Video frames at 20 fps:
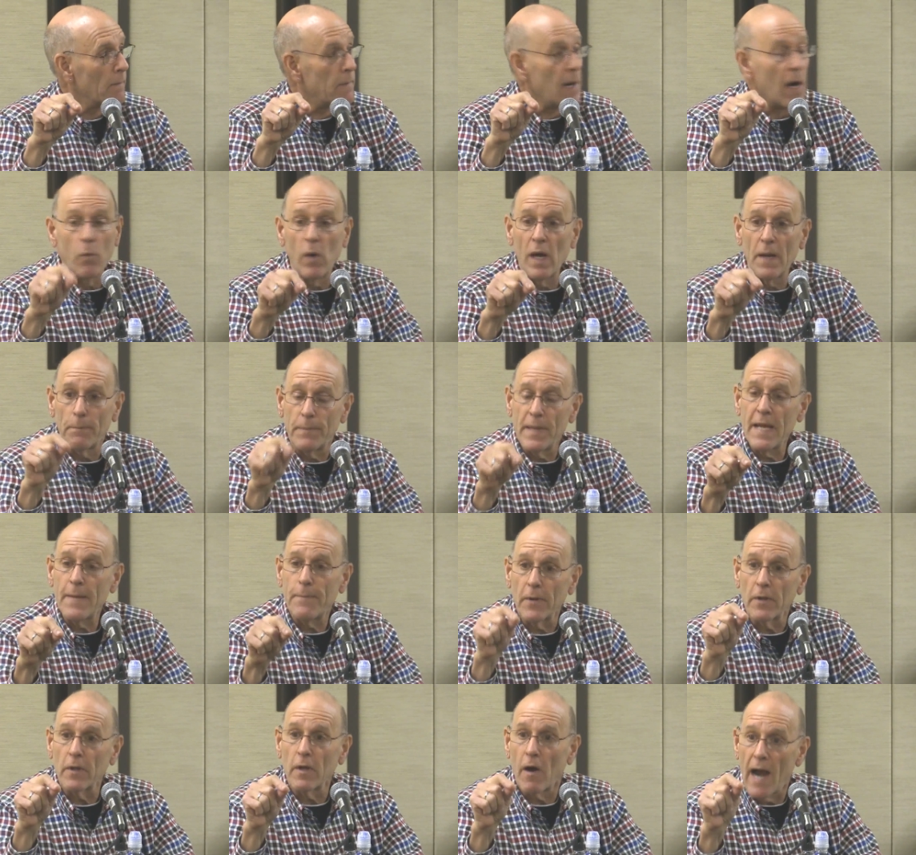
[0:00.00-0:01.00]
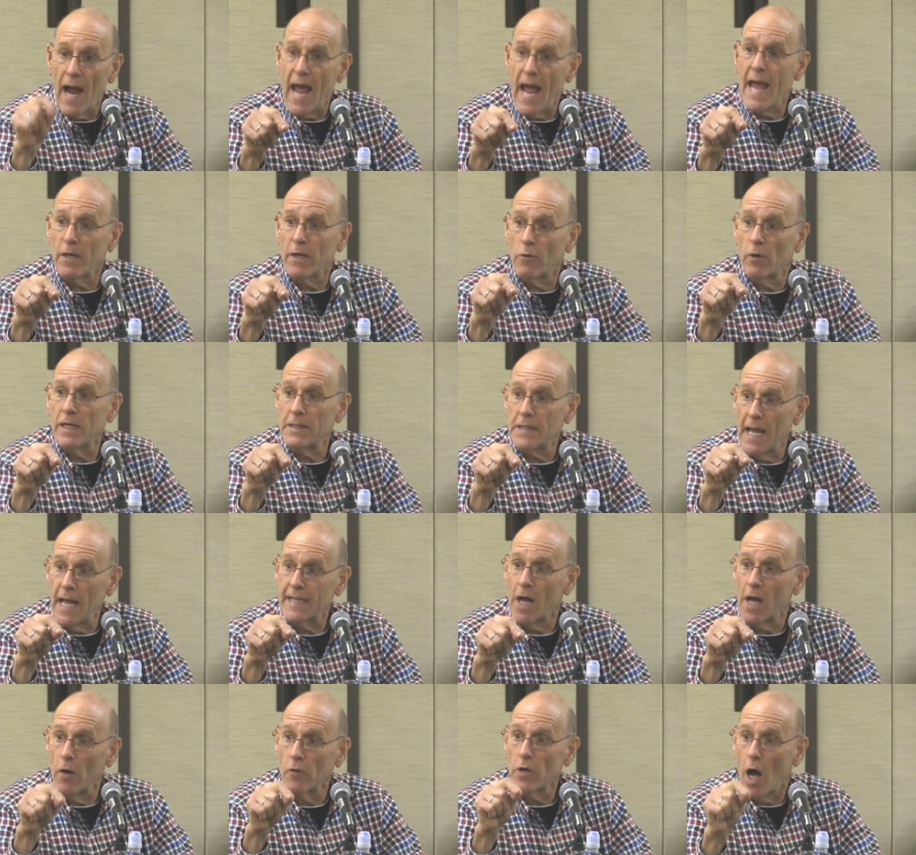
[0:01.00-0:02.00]
but when people are angry,
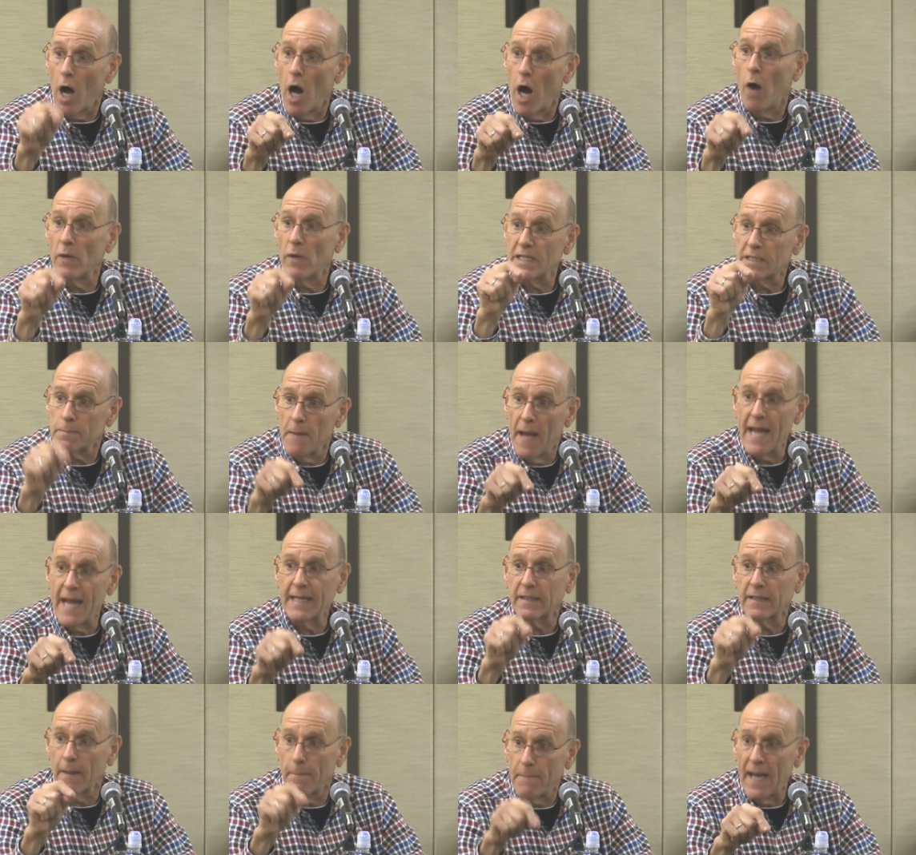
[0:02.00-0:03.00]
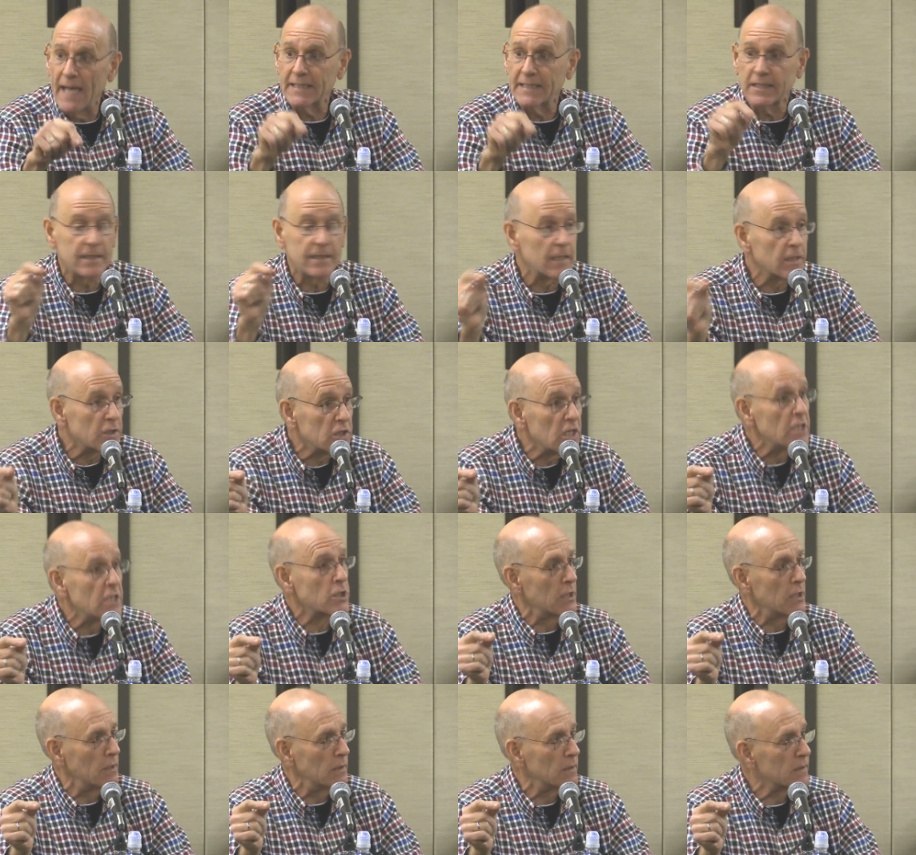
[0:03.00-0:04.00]
they don't always make the best
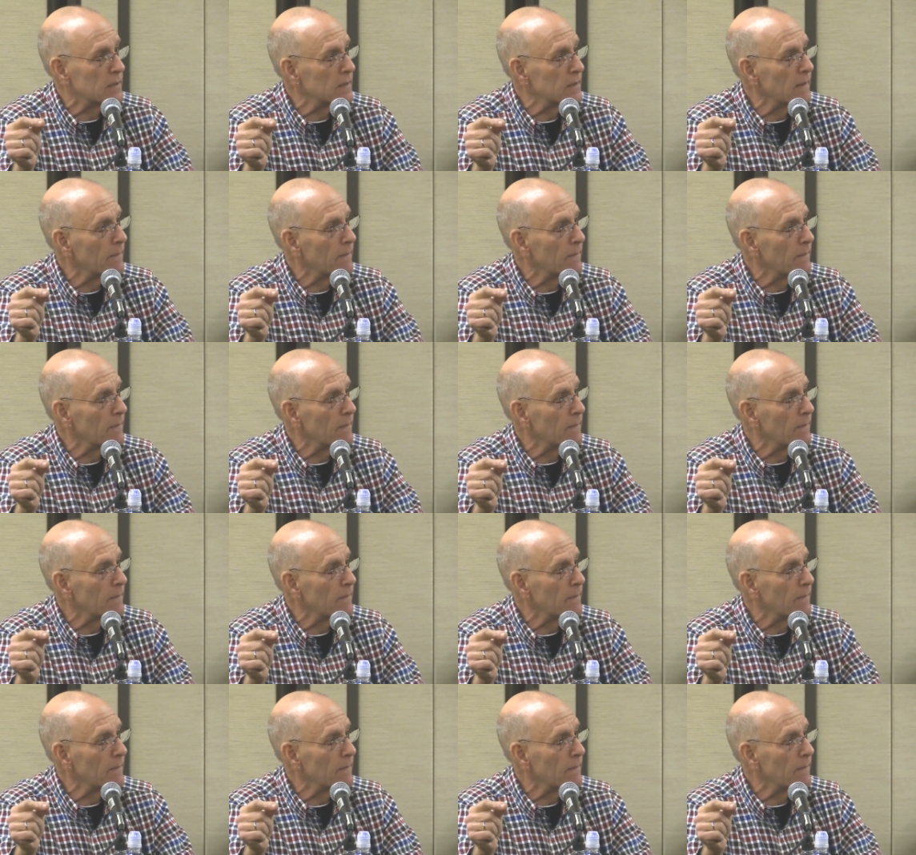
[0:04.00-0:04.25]
decisions.